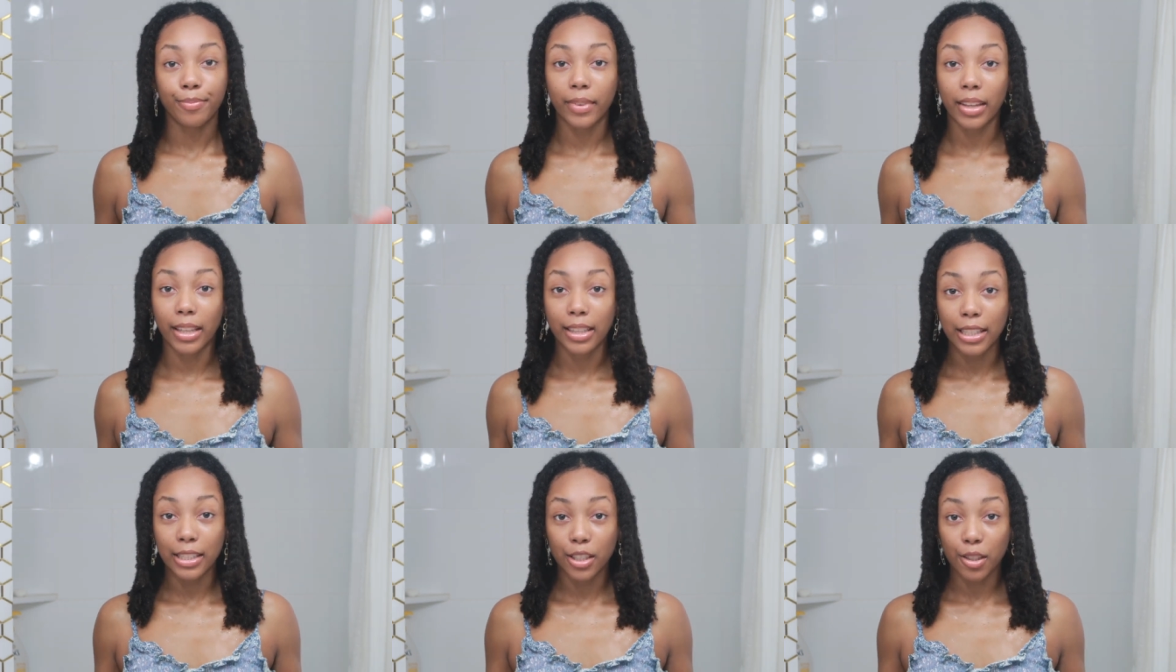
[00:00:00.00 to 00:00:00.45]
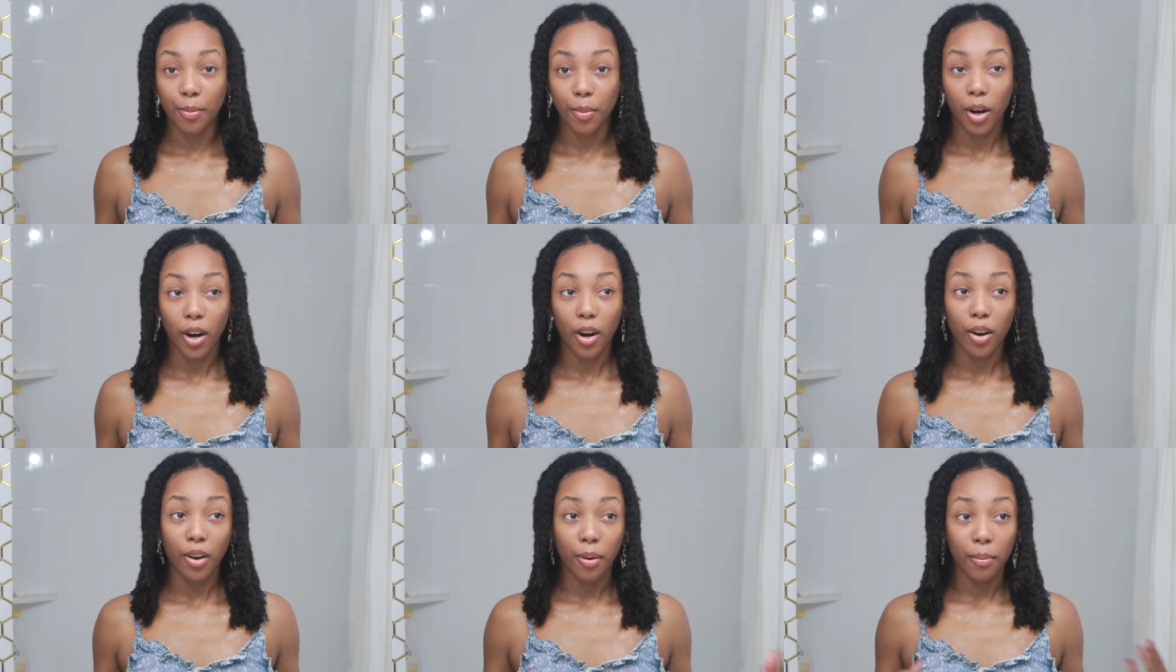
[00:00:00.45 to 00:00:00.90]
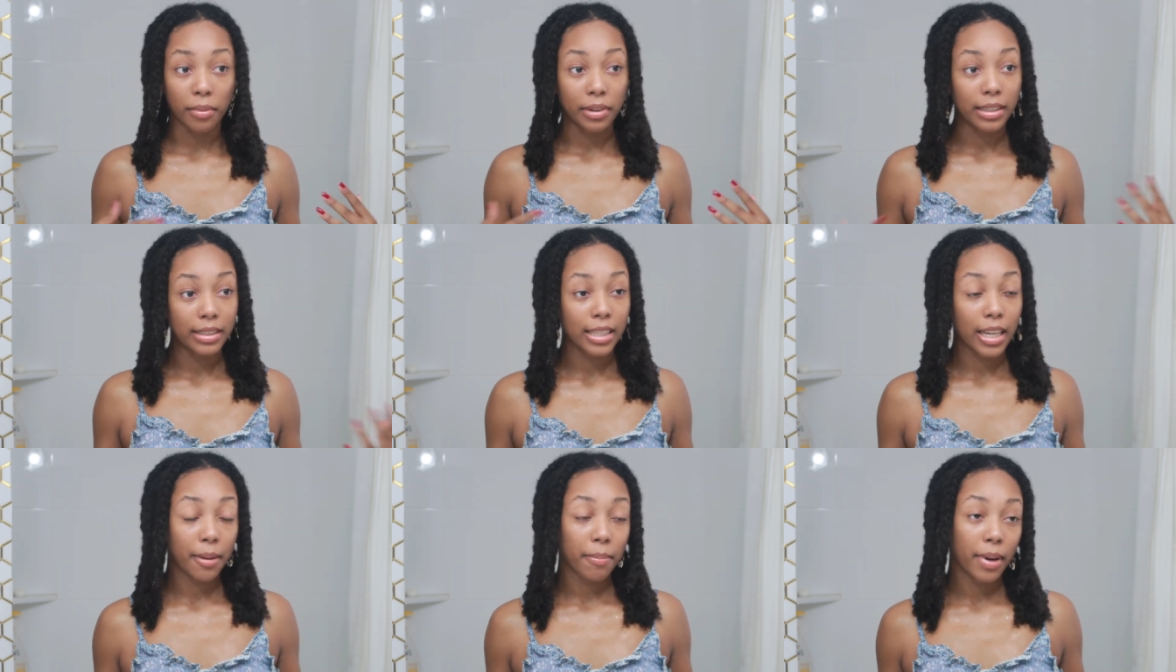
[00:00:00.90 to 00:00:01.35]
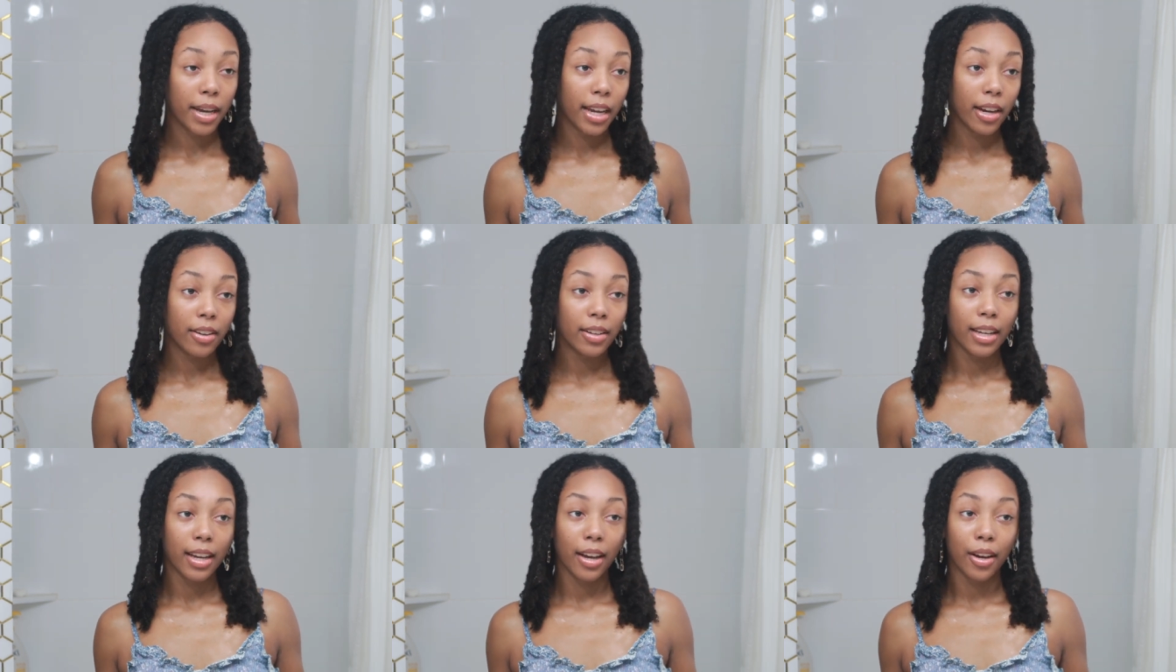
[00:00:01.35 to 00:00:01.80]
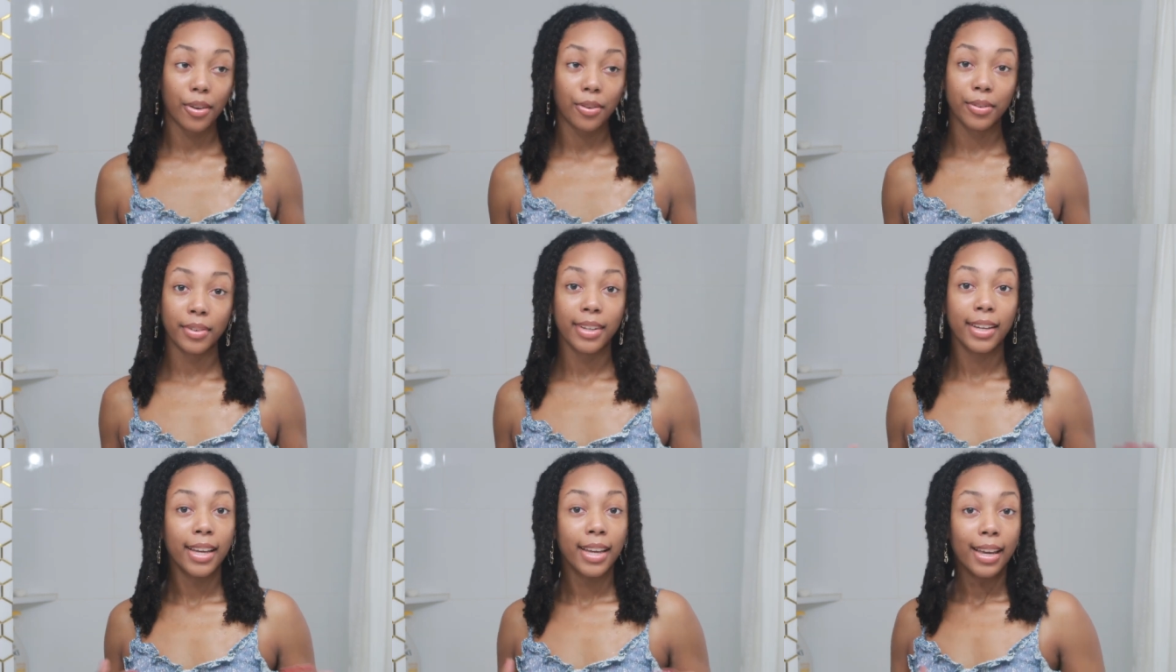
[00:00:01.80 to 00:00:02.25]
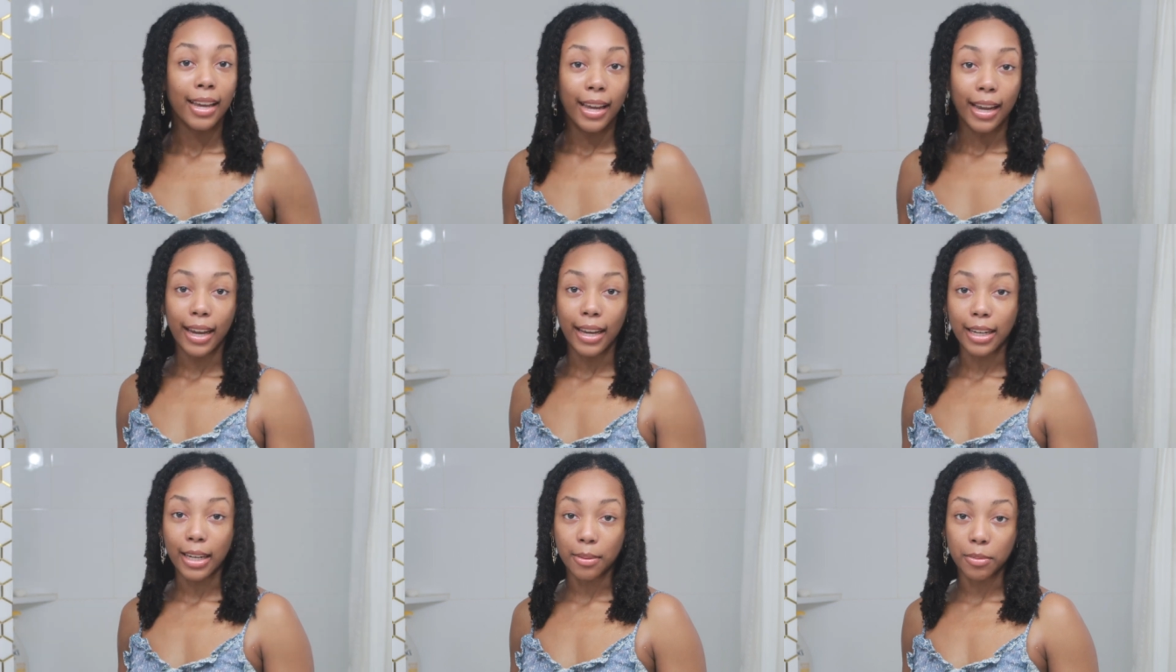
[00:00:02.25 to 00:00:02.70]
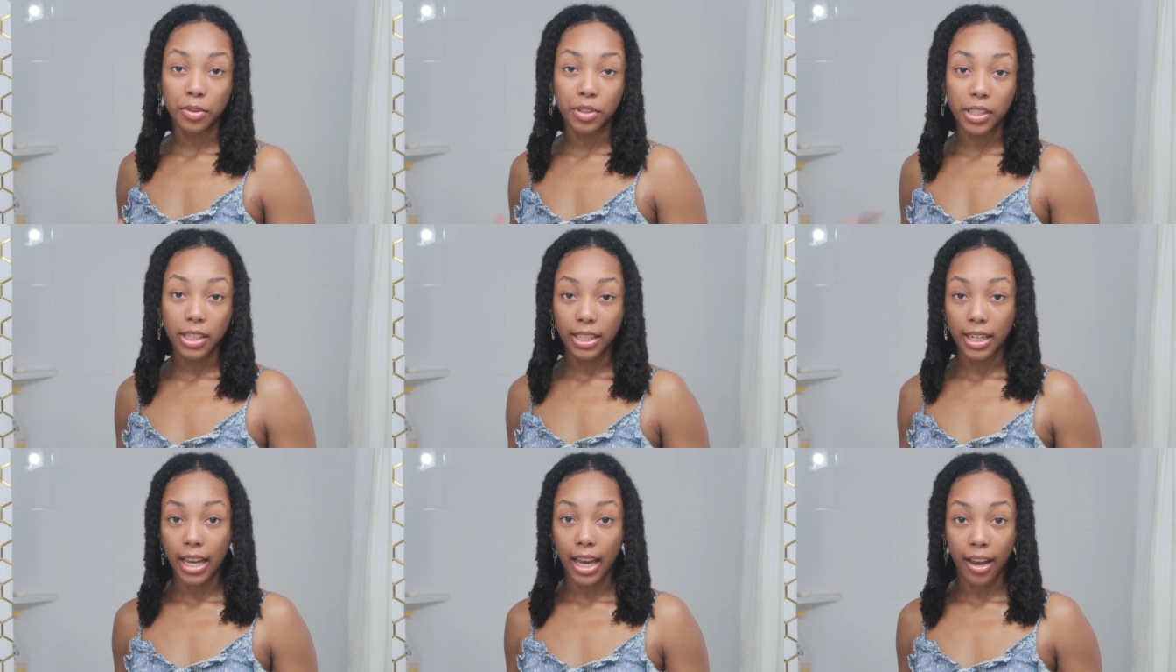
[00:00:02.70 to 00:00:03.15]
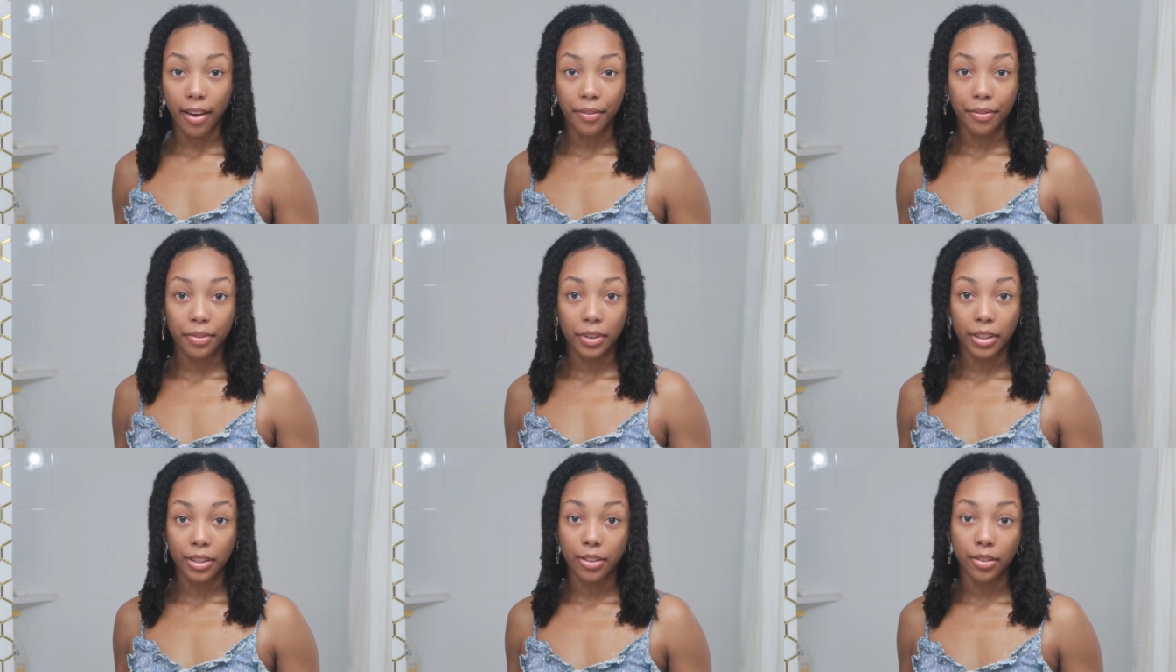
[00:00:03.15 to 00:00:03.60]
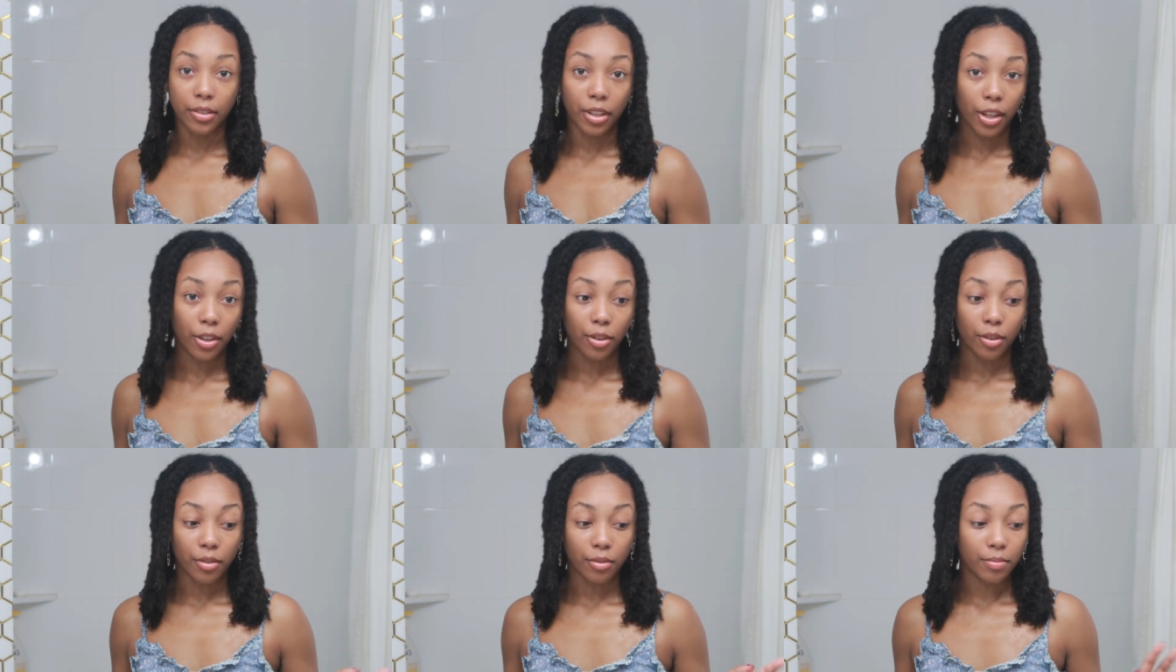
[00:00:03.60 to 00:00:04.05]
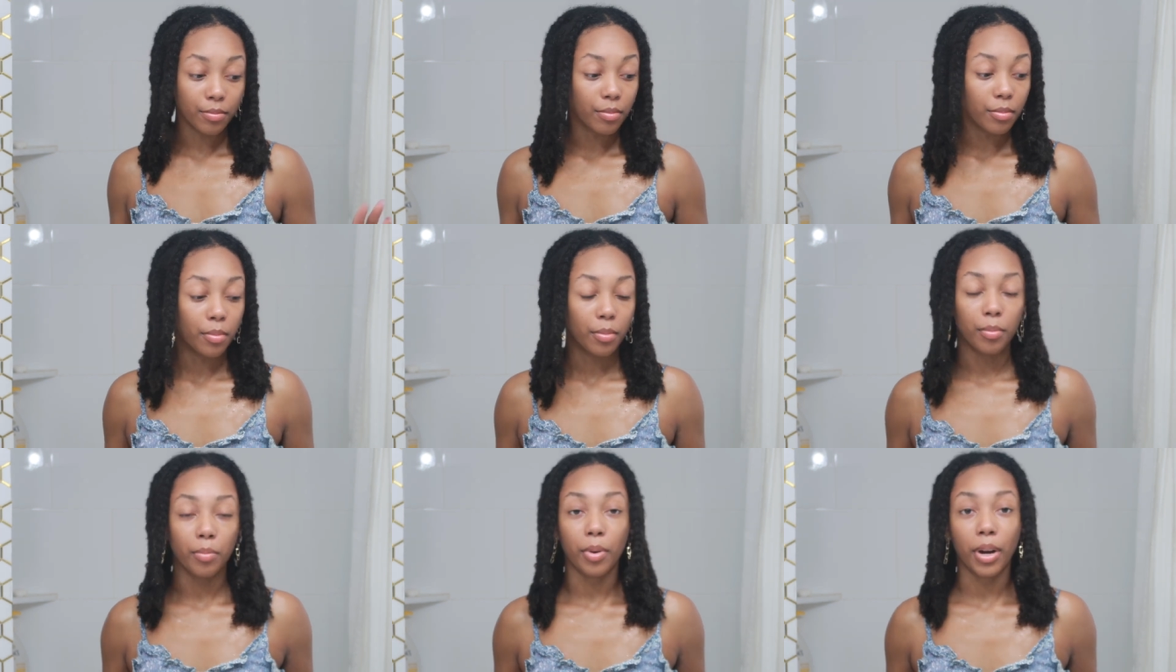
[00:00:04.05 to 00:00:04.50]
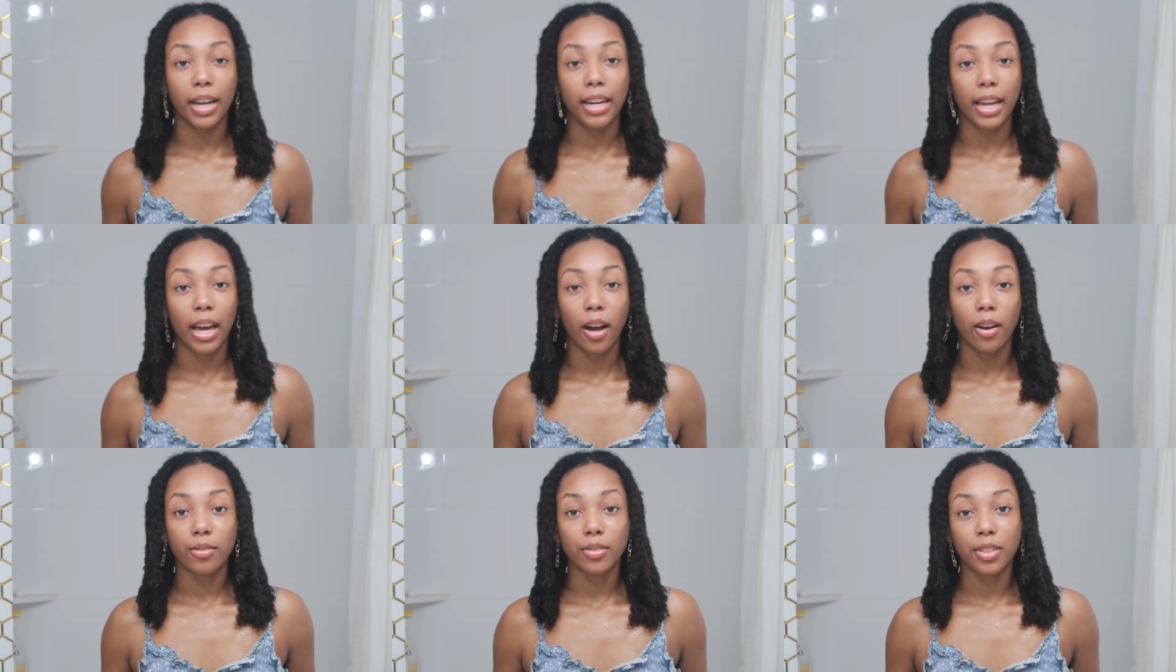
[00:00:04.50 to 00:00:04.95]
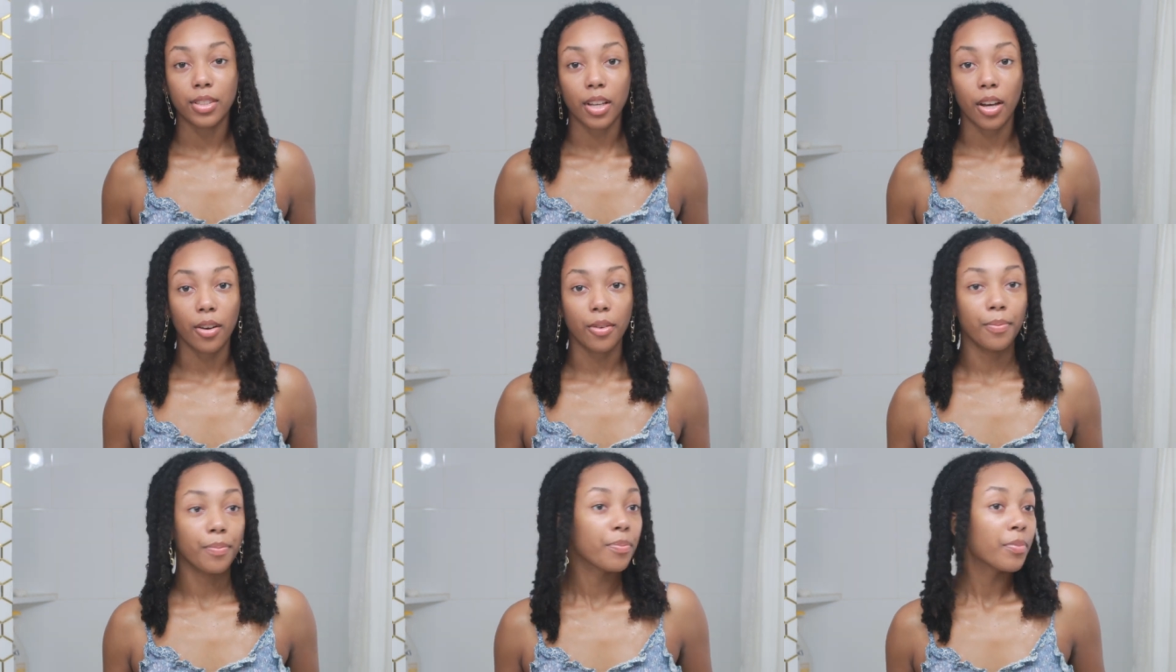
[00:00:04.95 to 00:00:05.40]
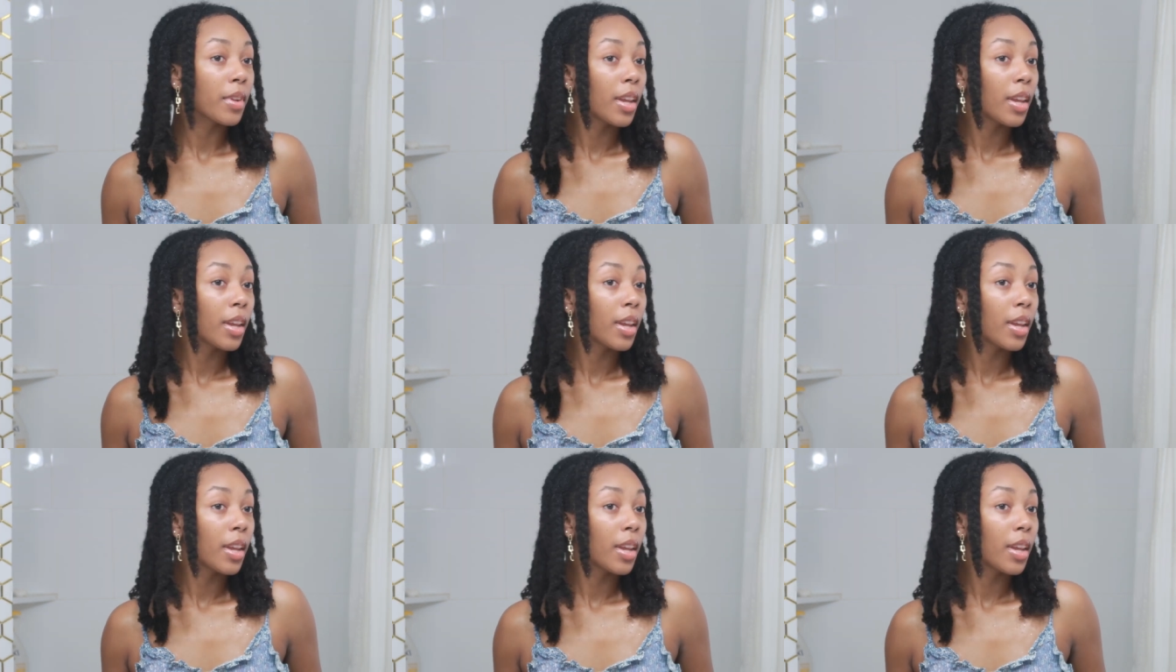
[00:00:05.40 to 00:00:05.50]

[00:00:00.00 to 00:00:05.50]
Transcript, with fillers: And then tomorrow I'm going to take my hair down and I'm just going to have another braid out. So